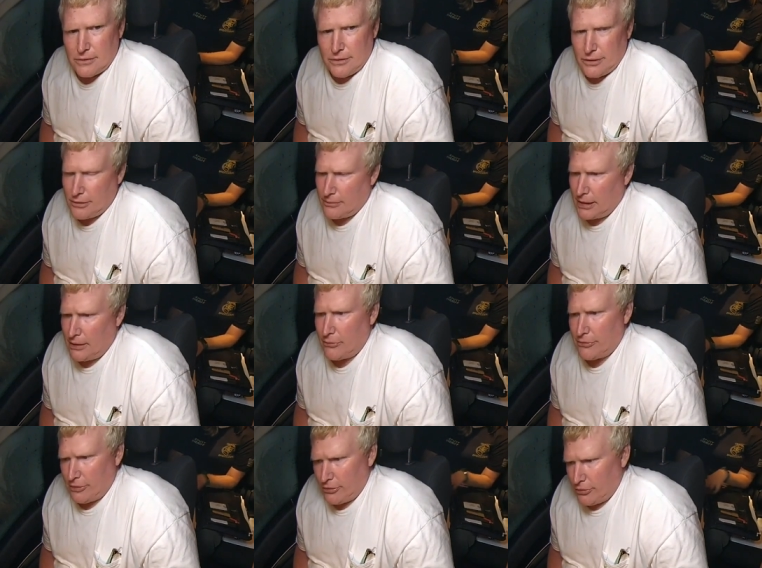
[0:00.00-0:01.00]
Nope, I
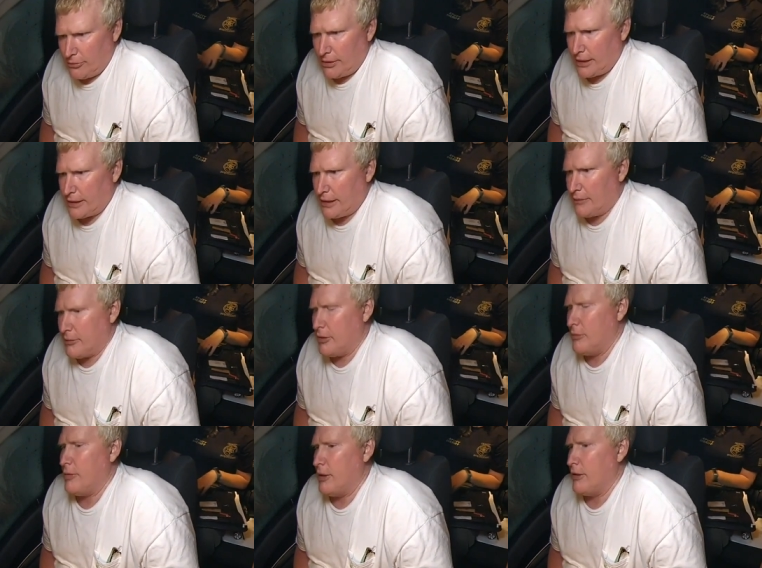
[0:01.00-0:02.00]
was home. I came
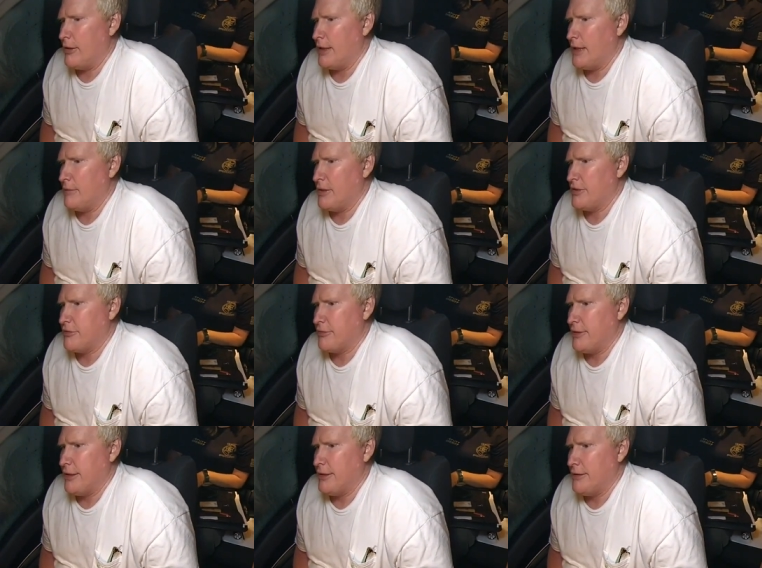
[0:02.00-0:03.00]
home. Paul and I messed
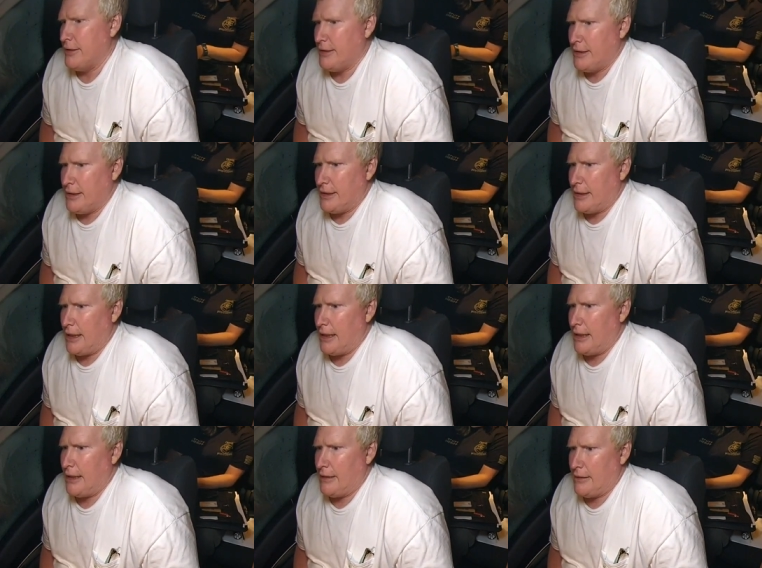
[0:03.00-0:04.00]
around.
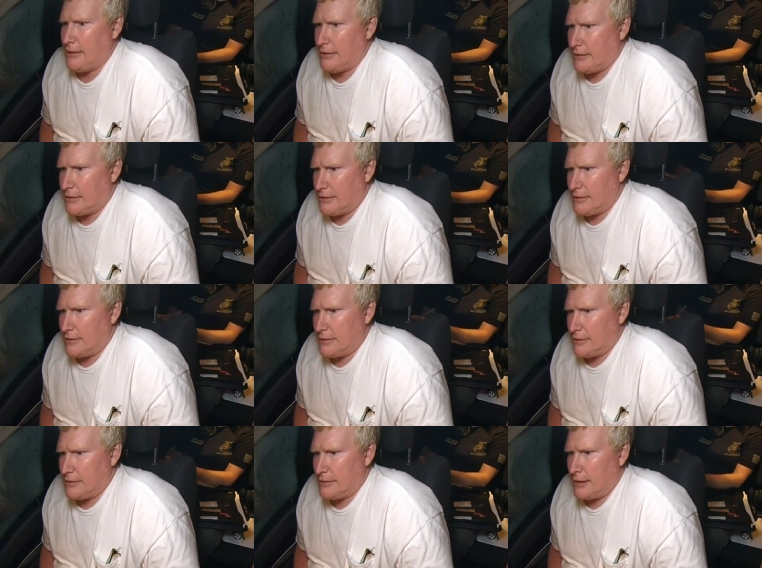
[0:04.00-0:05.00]
I,
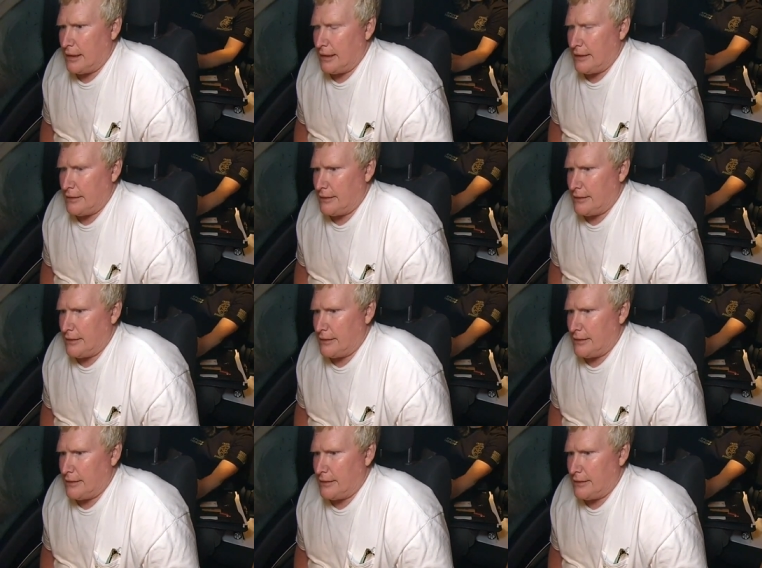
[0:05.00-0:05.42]
I,